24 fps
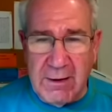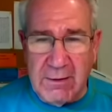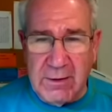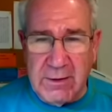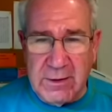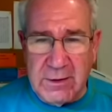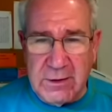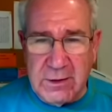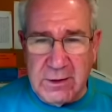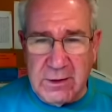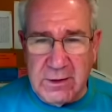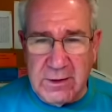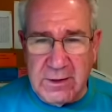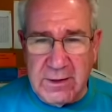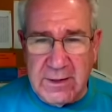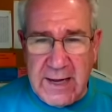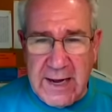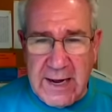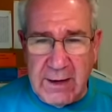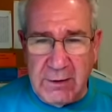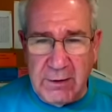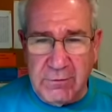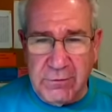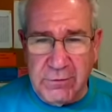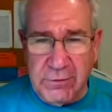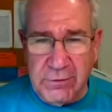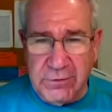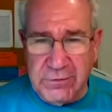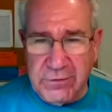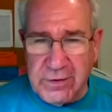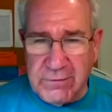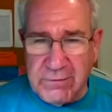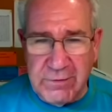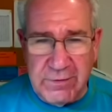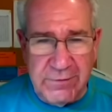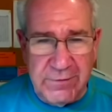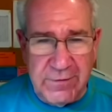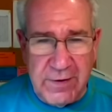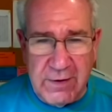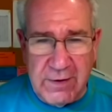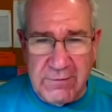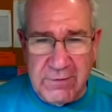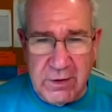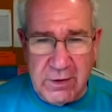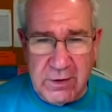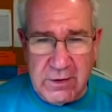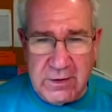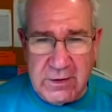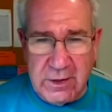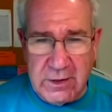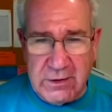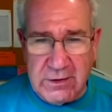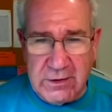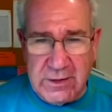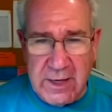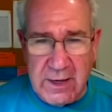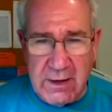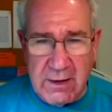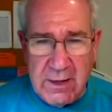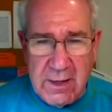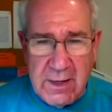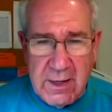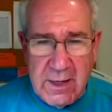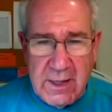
and he took it to the house for a 75-yard touchdown.